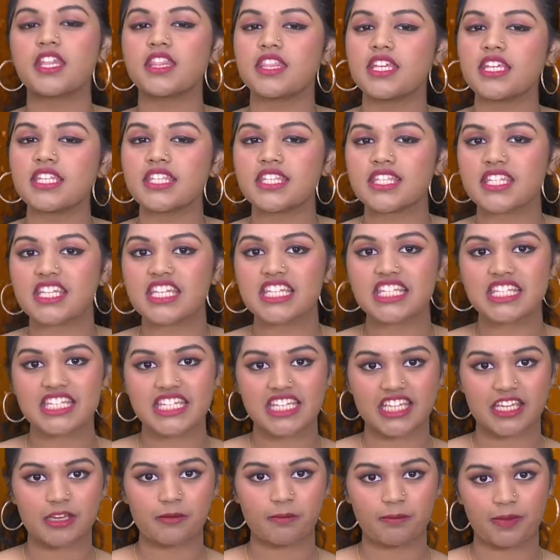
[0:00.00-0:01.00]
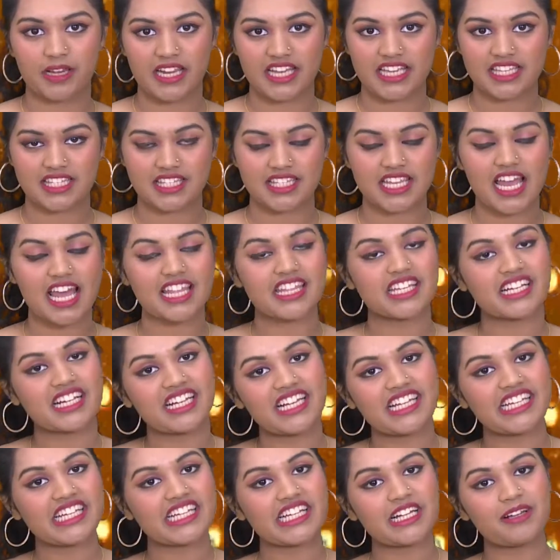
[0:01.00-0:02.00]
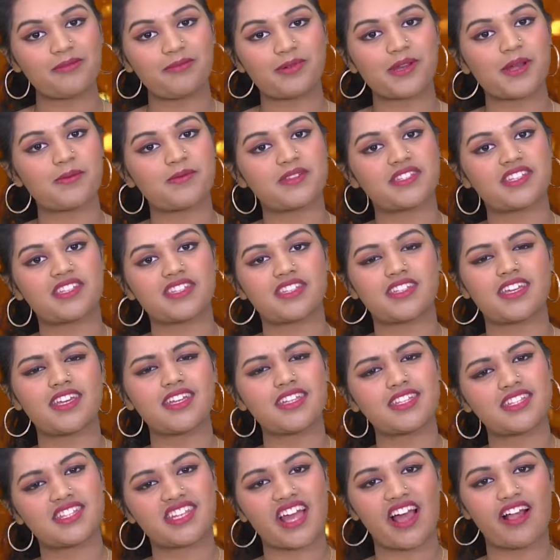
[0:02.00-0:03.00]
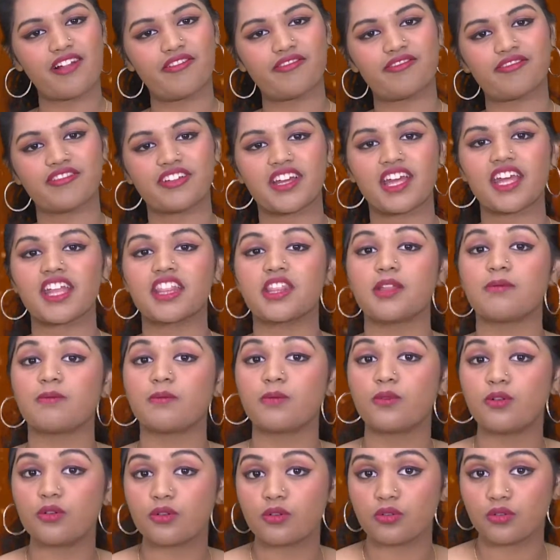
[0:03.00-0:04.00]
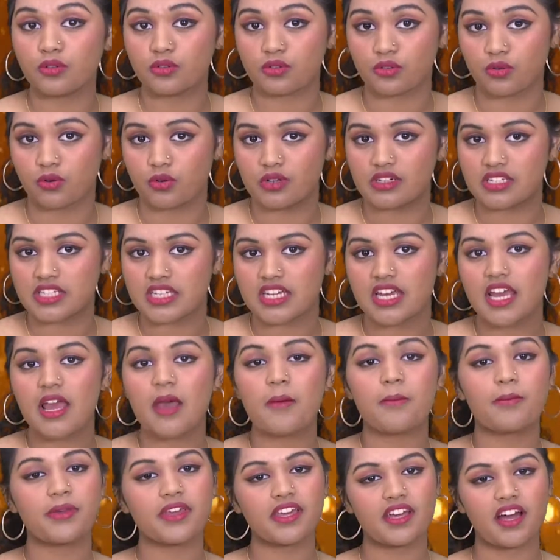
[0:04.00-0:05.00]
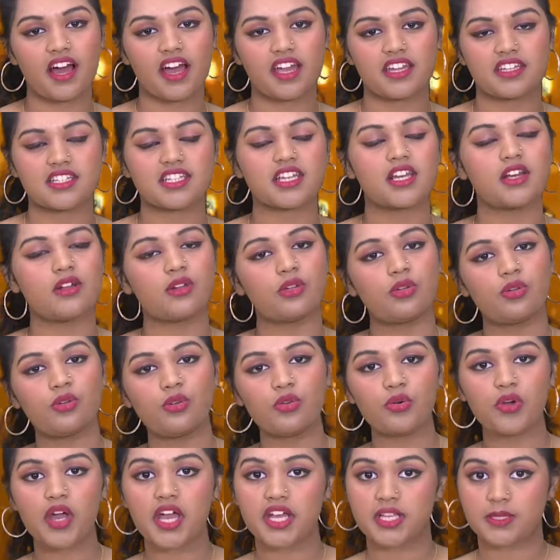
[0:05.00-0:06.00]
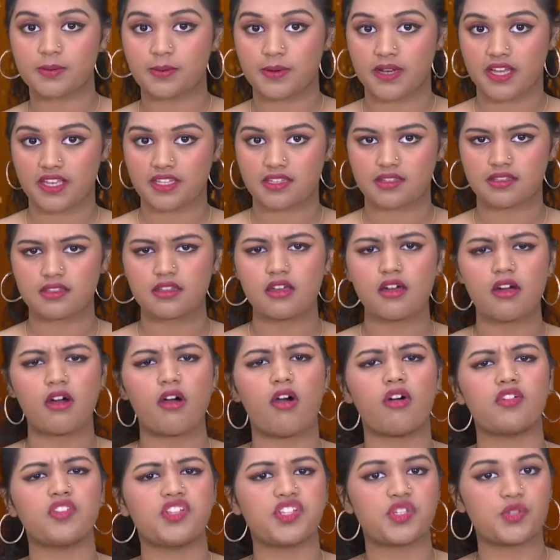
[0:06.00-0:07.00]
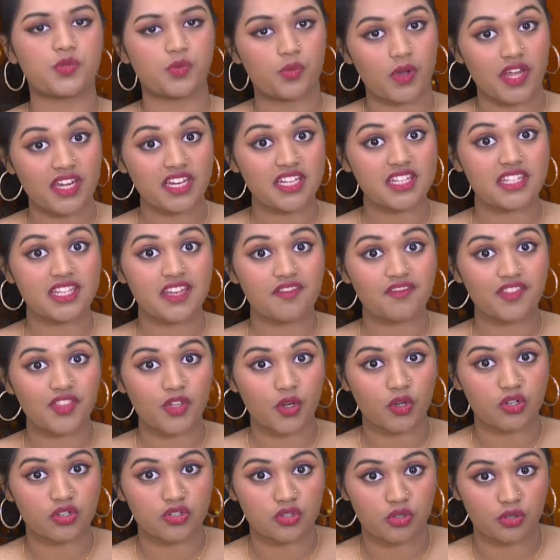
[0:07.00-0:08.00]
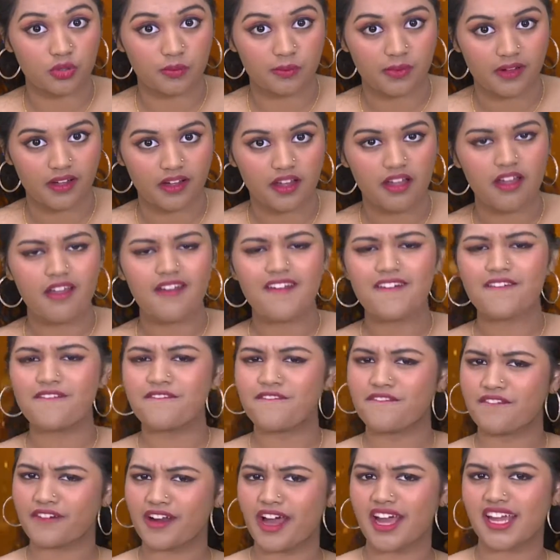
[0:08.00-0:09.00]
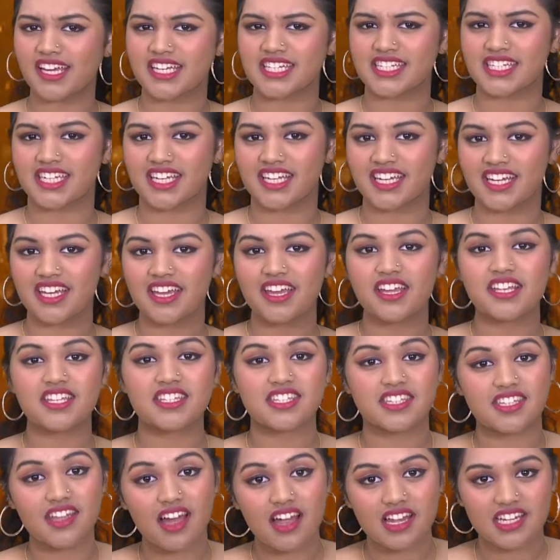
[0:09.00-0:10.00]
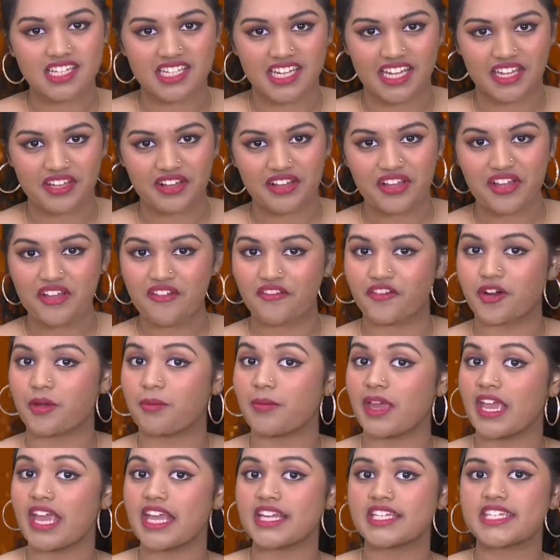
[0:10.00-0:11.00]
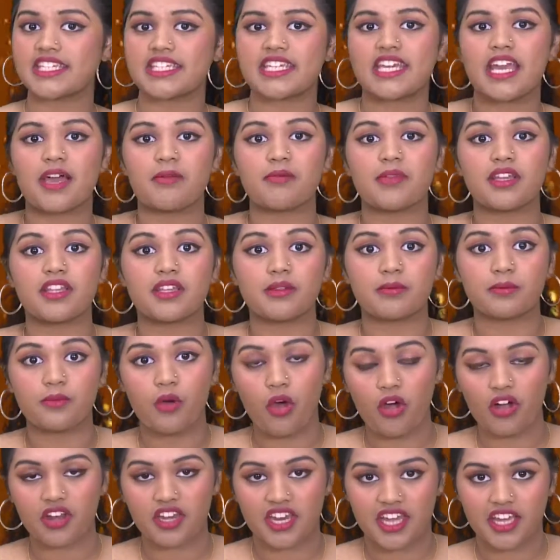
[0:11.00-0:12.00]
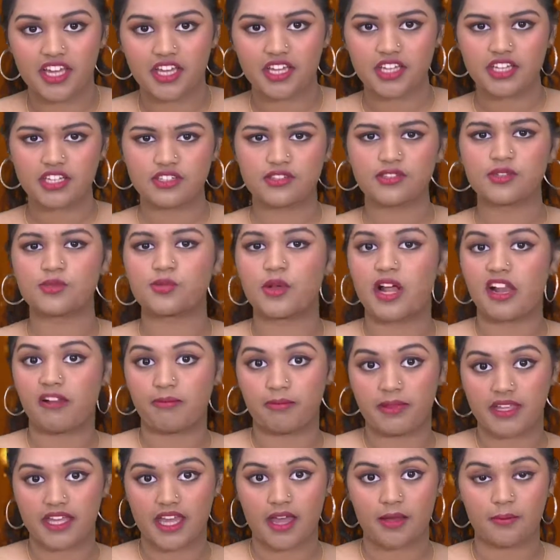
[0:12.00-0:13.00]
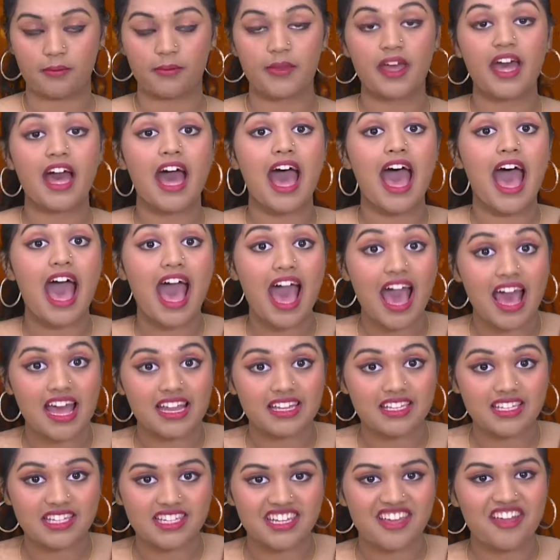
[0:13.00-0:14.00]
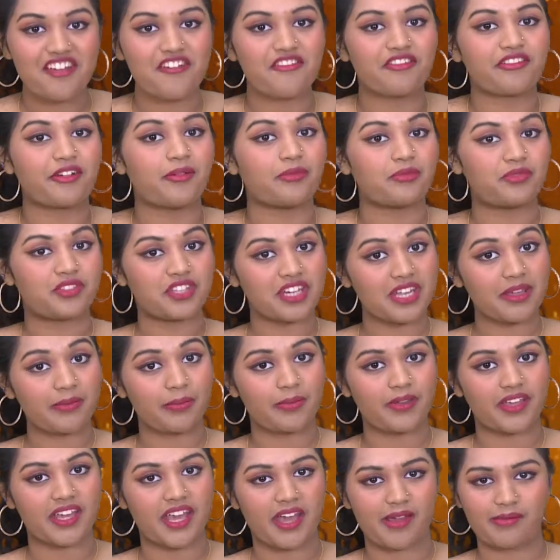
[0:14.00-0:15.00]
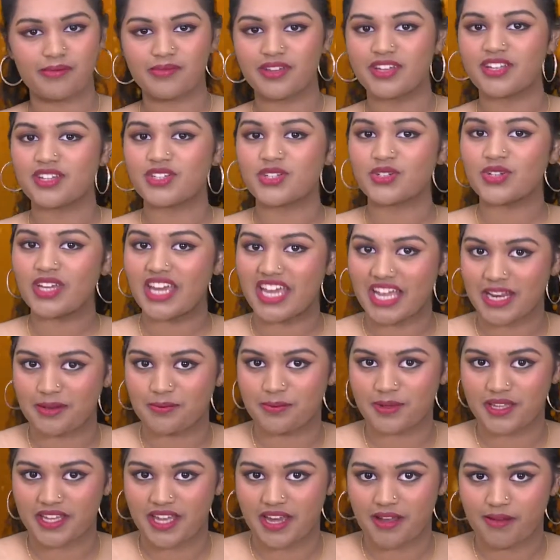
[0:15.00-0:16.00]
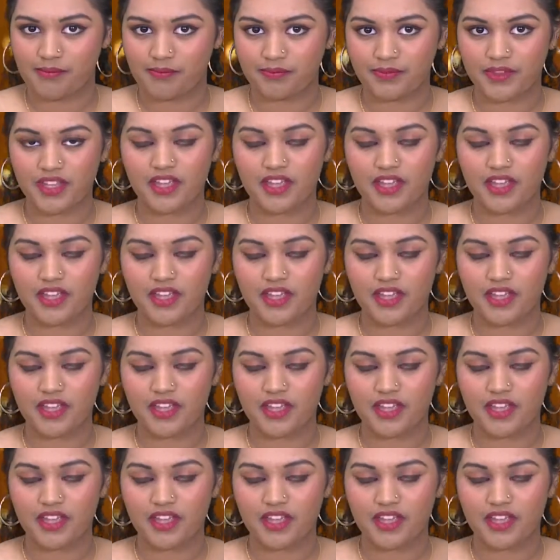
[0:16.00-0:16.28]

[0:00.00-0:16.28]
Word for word: This is taking place at the clinical premises itself in the Murur Road behind Lulu Express on the 27th October, Friday, starting from 8 am in the morning to 12 pm and from 3 pm to 8 pm.